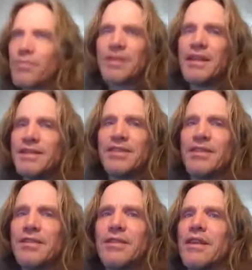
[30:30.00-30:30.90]

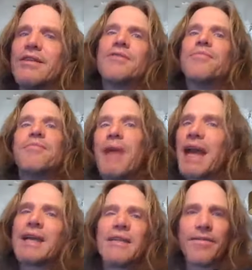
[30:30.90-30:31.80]
religion is
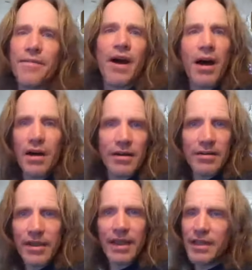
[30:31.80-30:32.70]
back in the fog,
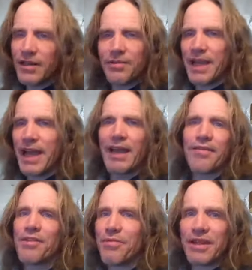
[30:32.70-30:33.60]
okay? You can only
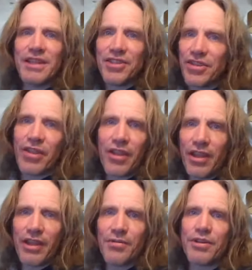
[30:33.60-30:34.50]
have the religion
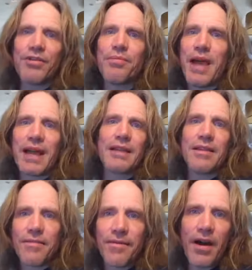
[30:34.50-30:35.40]
thing when you're back in
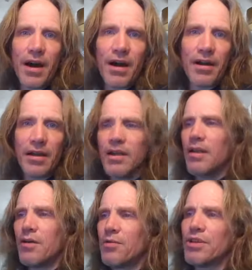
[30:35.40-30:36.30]
the fog.
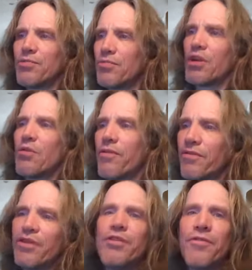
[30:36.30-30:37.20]
When you row a
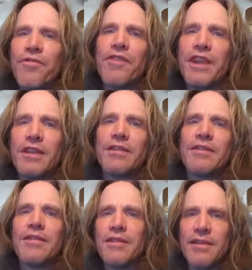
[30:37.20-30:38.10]
few
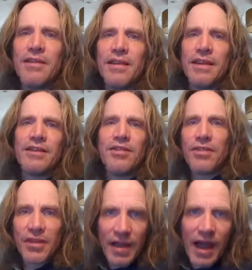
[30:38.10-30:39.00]
feet into
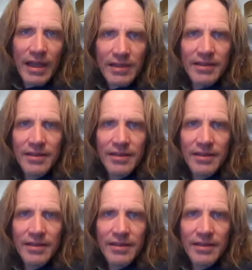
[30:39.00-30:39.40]
the light,